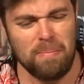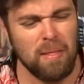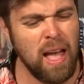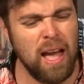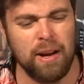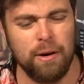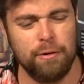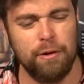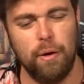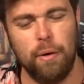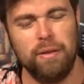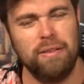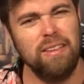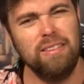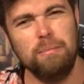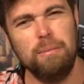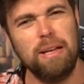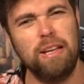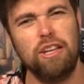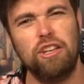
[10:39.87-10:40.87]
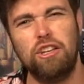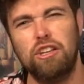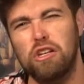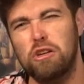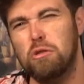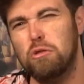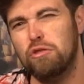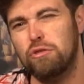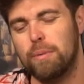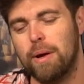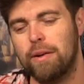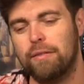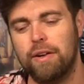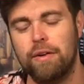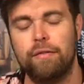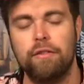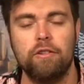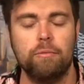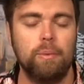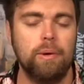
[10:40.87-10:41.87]
I don't know, it doesn't make a huge amount of
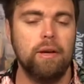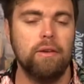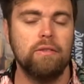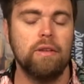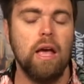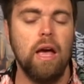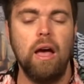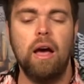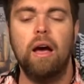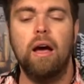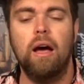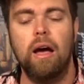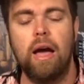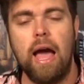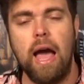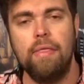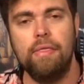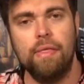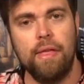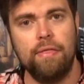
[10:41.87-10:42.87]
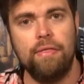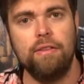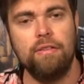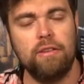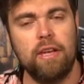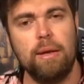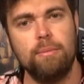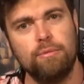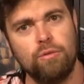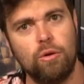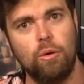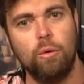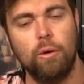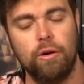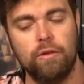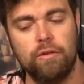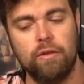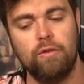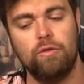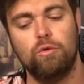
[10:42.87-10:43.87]
difference because uh, at, at, this game's
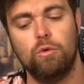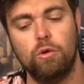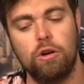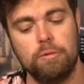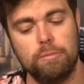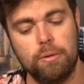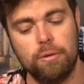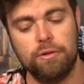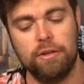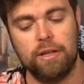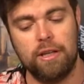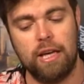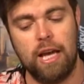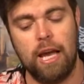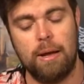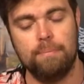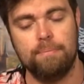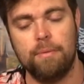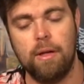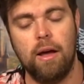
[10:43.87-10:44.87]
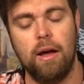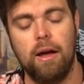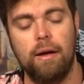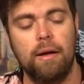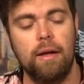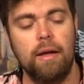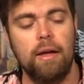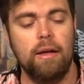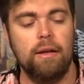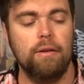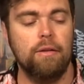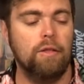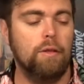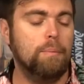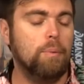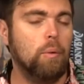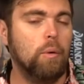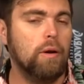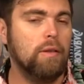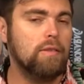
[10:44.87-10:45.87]
core, it's a story building game. Uh, the
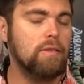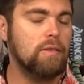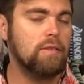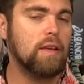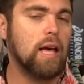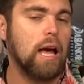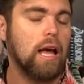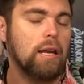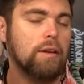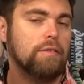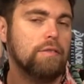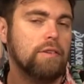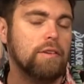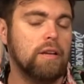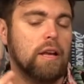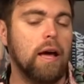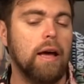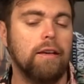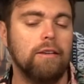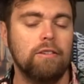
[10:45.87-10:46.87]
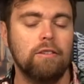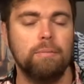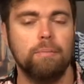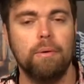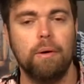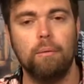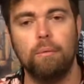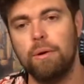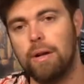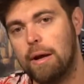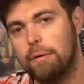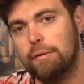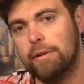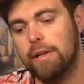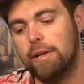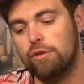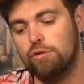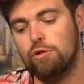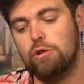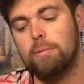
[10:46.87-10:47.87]
points is kind of nice, but what I
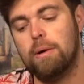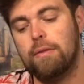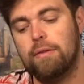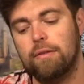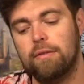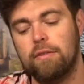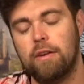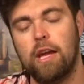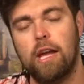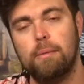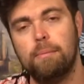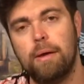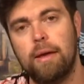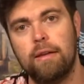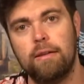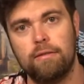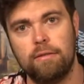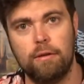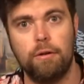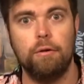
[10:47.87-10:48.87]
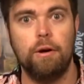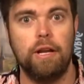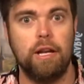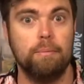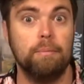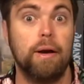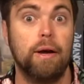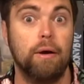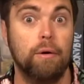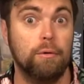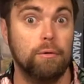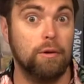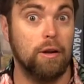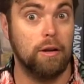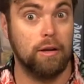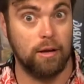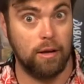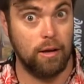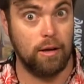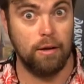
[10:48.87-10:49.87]
really enjoyed about this game is creating my
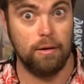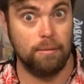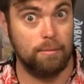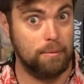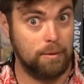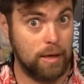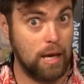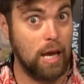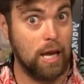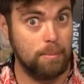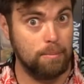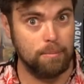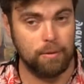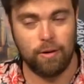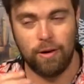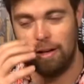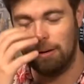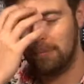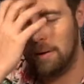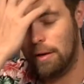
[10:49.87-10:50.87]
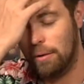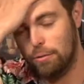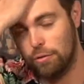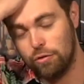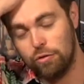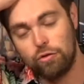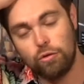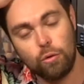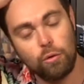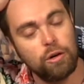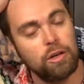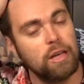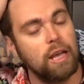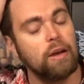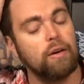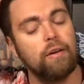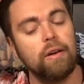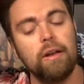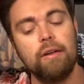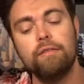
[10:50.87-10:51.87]
own uh, game, creating my own story
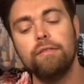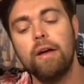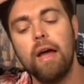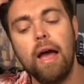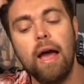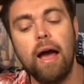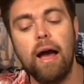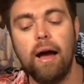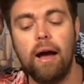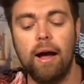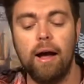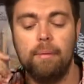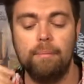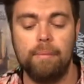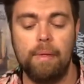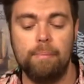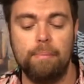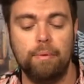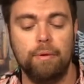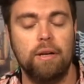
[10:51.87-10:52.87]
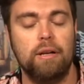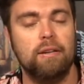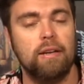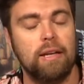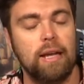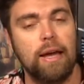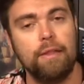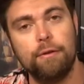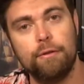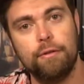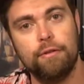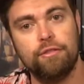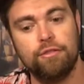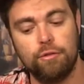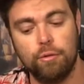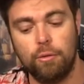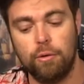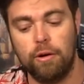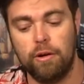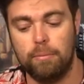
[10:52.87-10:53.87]
narrative, um, and putting together the
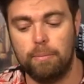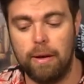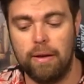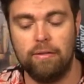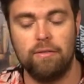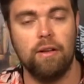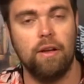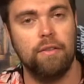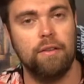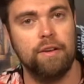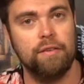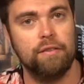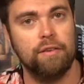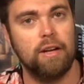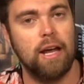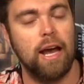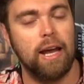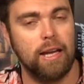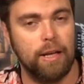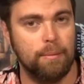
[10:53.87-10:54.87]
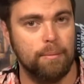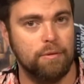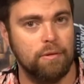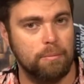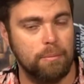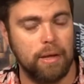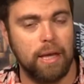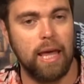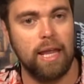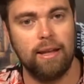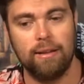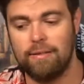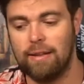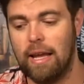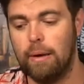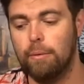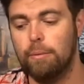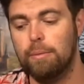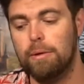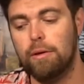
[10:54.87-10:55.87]
story based on the different items and mechanics
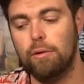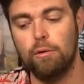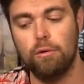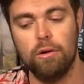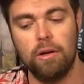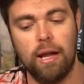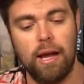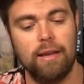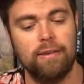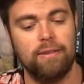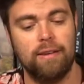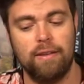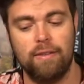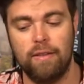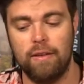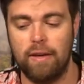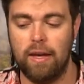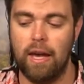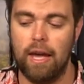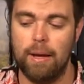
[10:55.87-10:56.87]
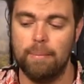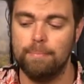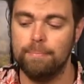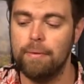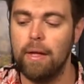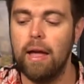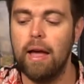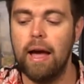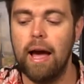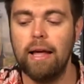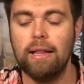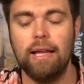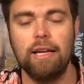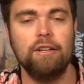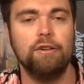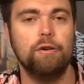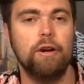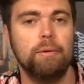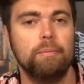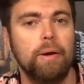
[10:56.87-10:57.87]
that I would be utilizing in the game. I
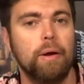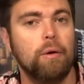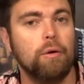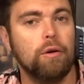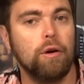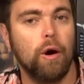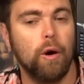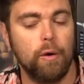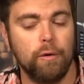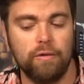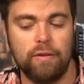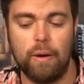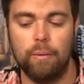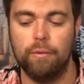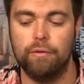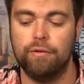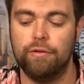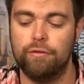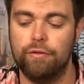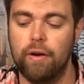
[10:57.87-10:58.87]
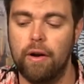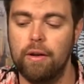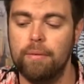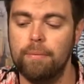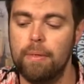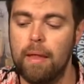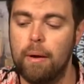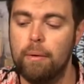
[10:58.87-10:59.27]
liked creating my own cards, that was fun.